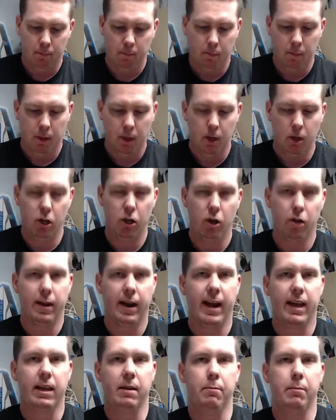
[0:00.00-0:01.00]
you know, that I
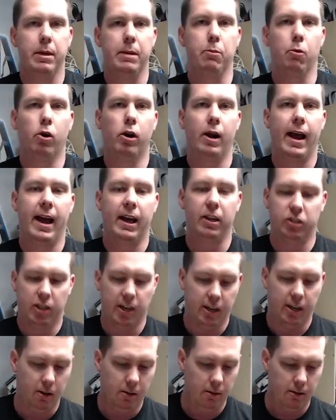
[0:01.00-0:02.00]
can be more
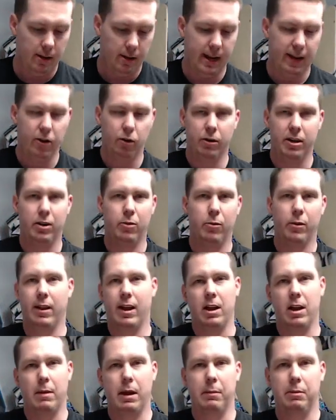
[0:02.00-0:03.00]
agile and I don't need to rely on
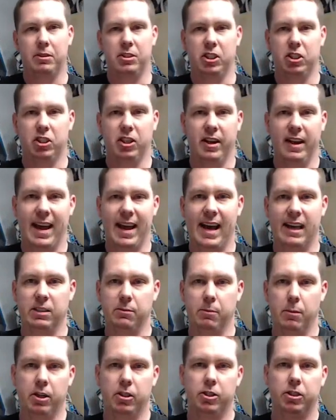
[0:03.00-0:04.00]
my positioning as
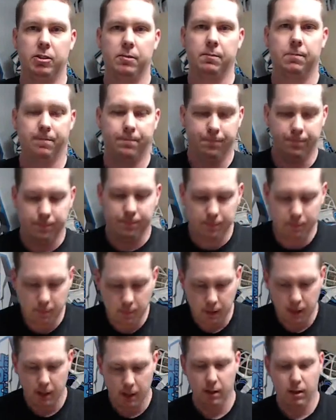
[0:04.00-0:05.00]
much.
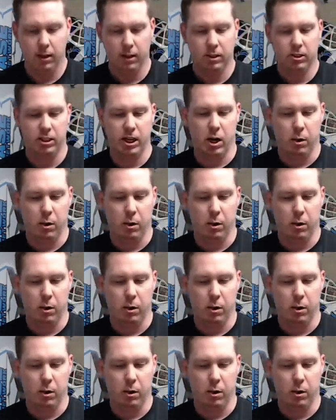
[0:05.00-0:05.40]
So,